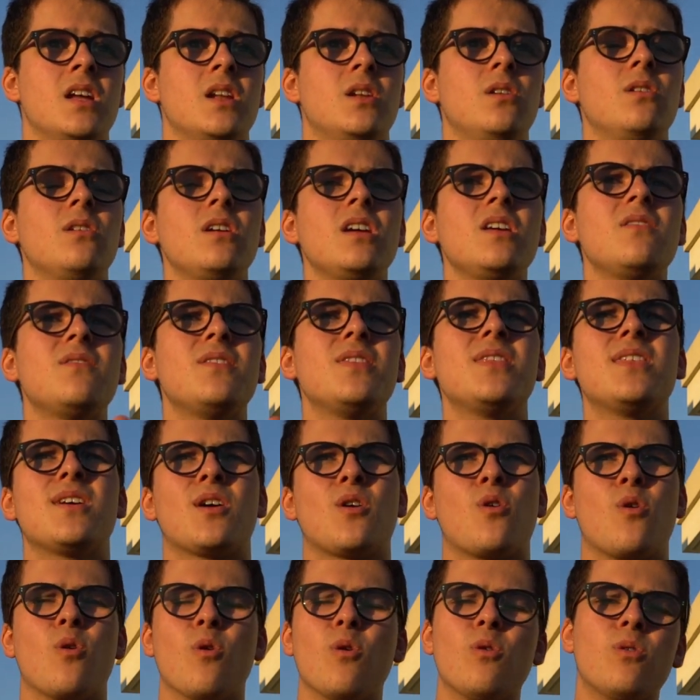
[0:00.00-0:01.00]
Not even the
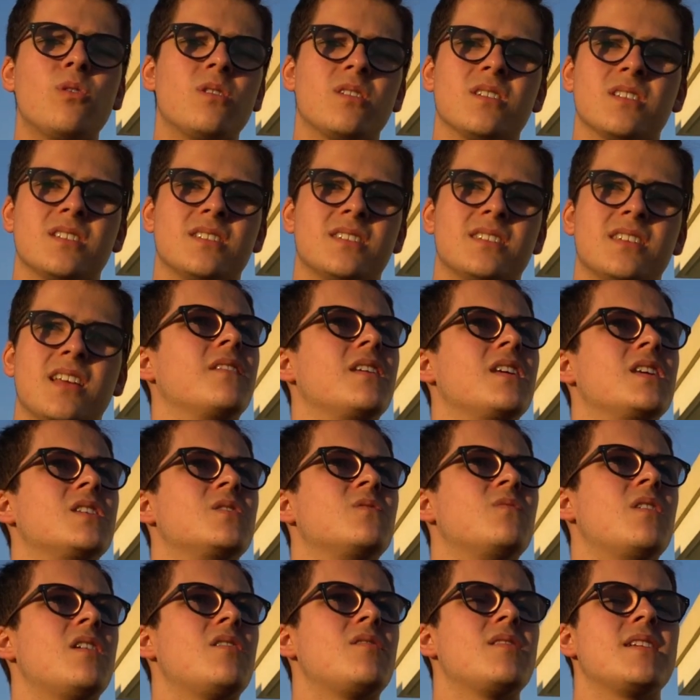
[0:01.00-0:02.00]
chorus is
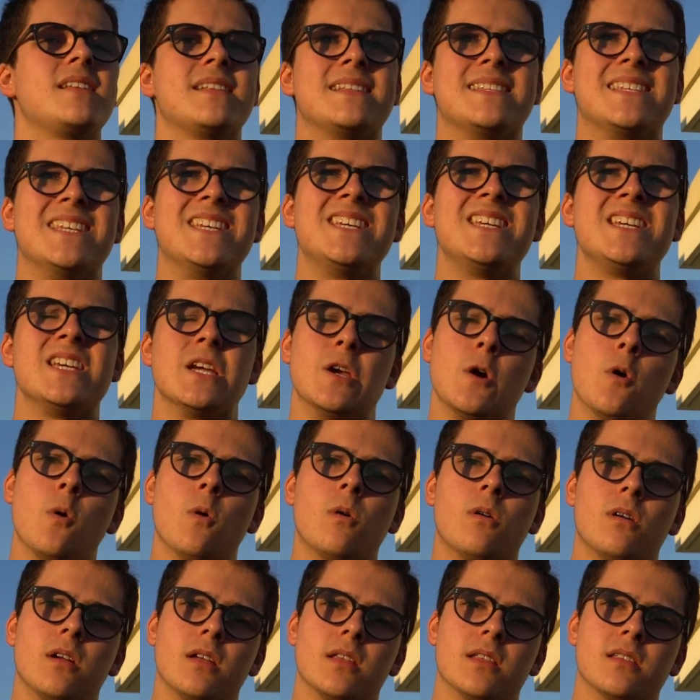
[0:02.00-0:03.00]
very D
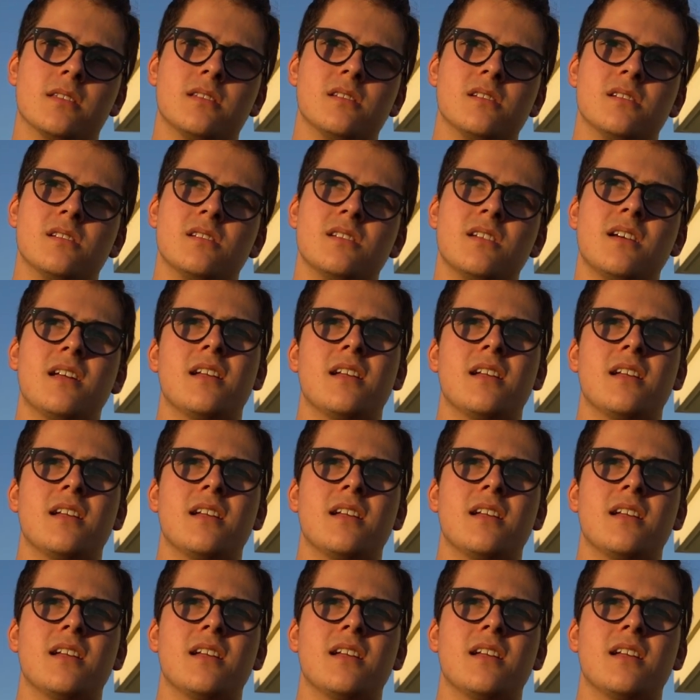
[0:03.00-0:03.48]
oriented,